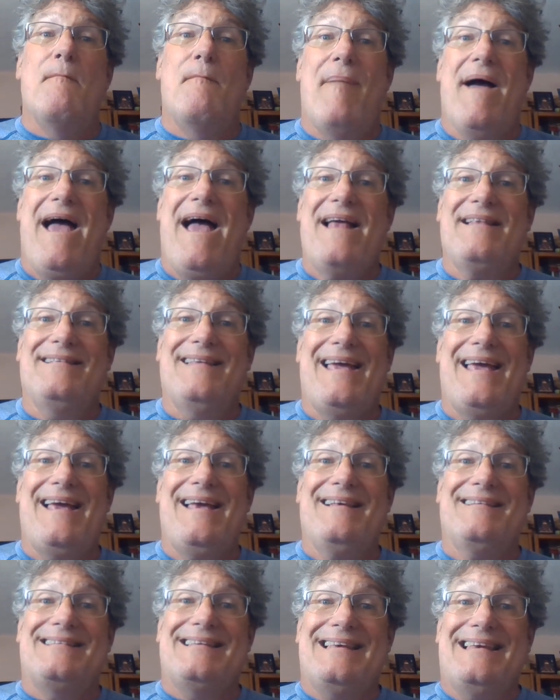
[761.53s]
bad
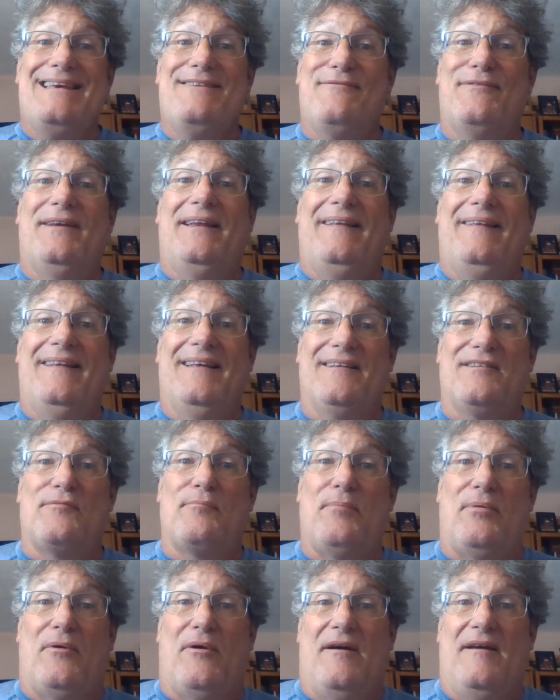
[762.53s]
days even in this
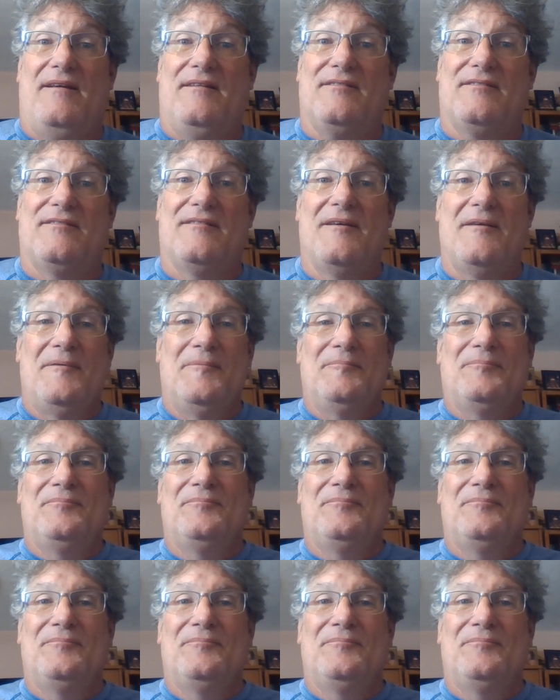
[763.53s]
place.